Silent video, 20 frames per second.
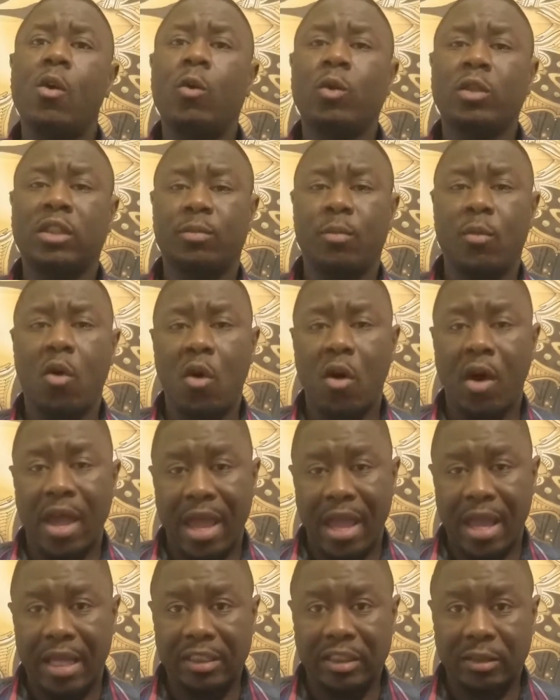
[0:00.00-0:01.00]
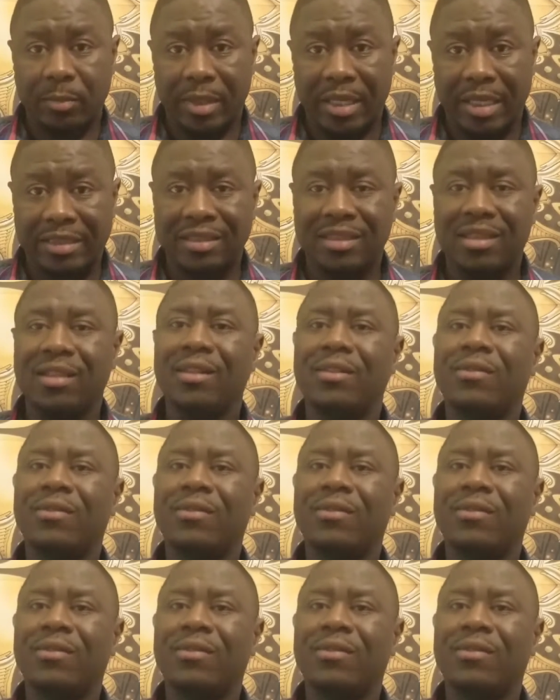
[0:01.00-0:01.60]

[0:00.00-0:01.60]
those small aspects